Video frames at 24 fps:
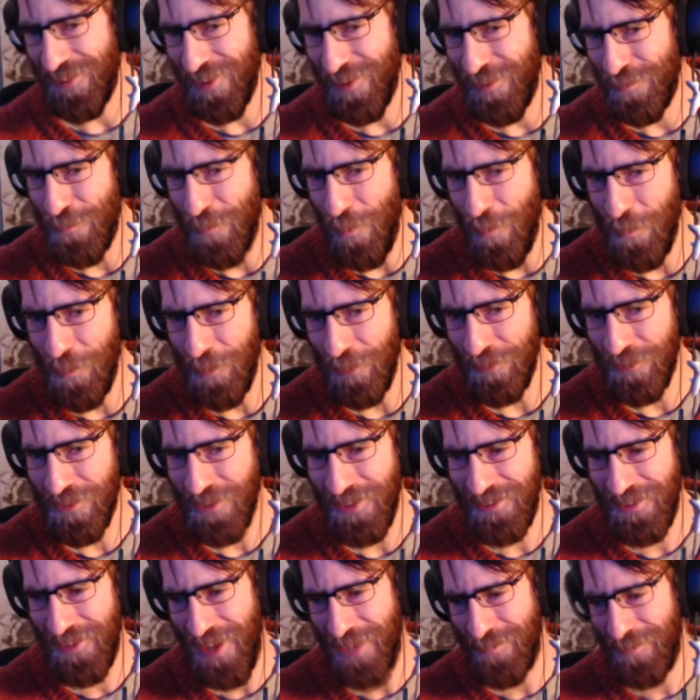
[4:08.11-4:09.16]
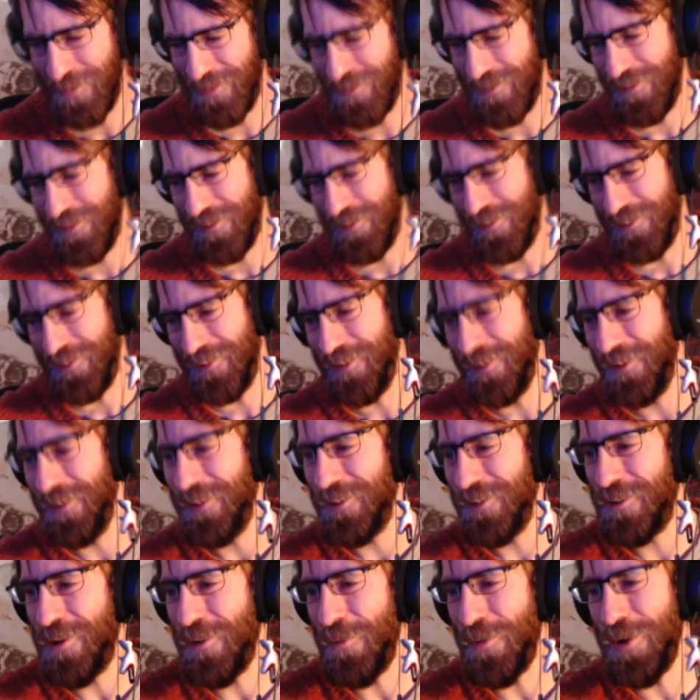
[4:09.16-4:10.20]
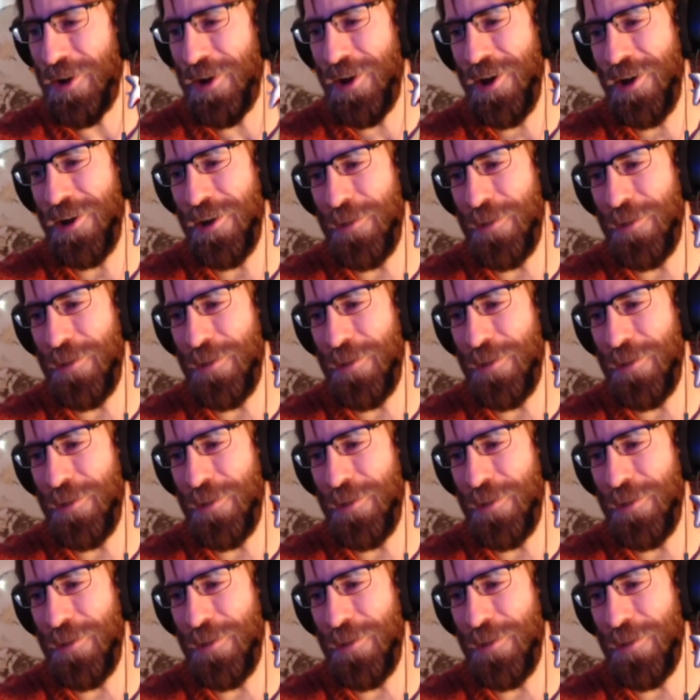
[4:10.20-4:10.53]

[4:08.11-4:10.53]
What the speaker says: poor bottles getting damaged, do you? You don't want to hurt